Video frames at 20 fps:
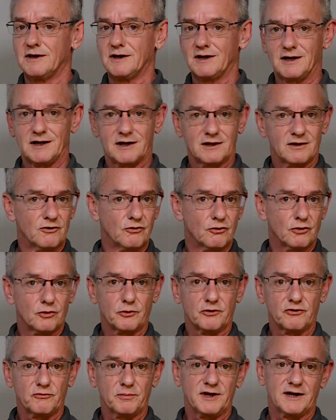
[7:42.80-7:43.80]
and you'll
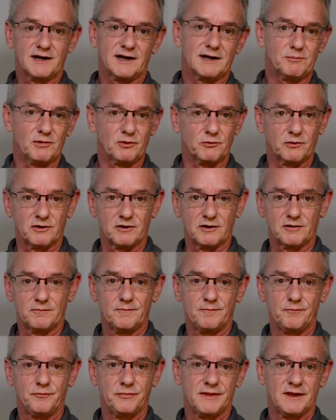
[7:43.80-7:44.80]
always be happy with it.
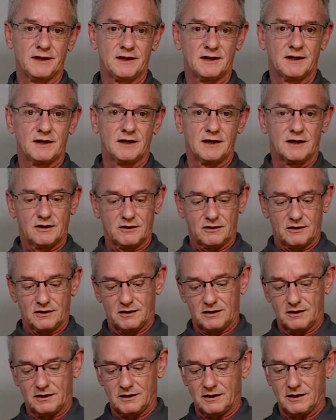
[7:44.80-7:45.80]

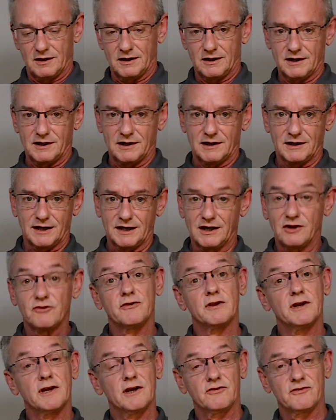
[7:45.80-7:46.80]
I guess
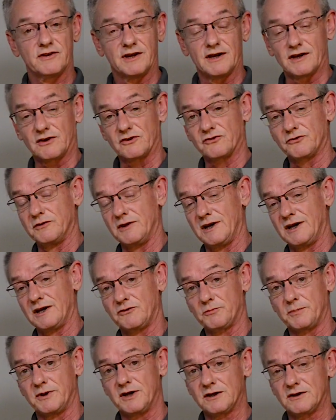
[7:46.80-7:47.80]
the next
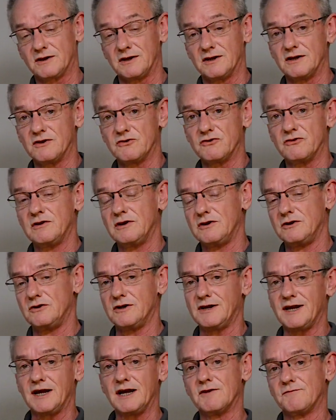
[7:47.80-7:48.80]
aspect is you
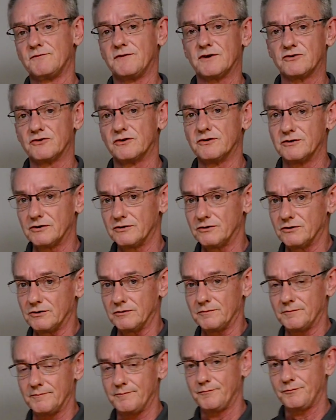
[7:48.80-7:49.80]
can't fix a
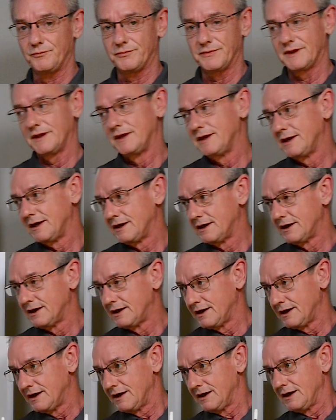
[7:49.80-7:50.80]
null.
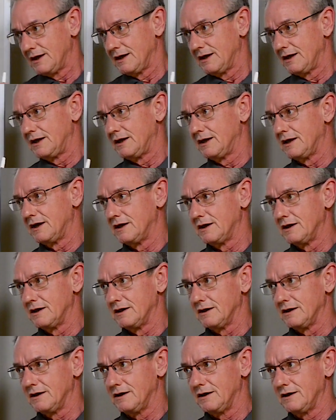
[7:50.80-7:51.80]

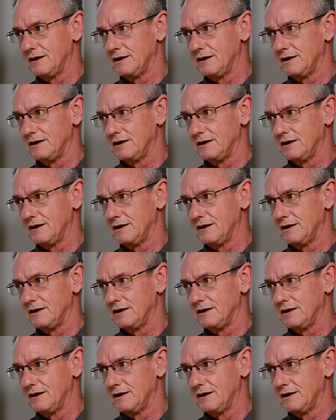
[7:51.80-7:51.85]
In